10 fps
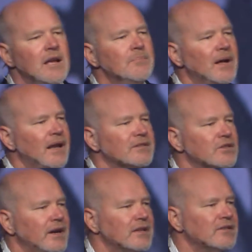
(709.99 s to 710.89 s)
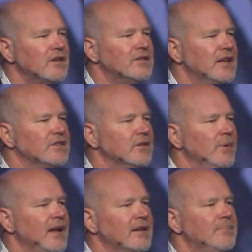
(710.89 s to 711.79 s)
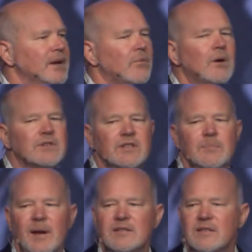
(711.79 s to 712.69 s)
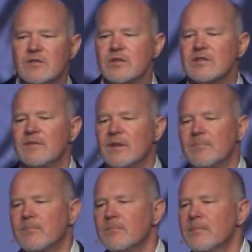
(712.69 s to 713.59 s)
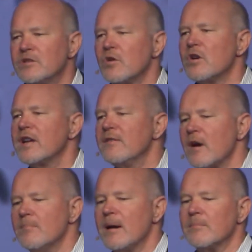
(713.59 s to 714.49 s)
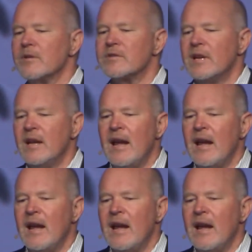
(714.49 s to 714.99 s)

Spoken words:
But as a trade association, we had to pick what was in the best interest of the majority of our members,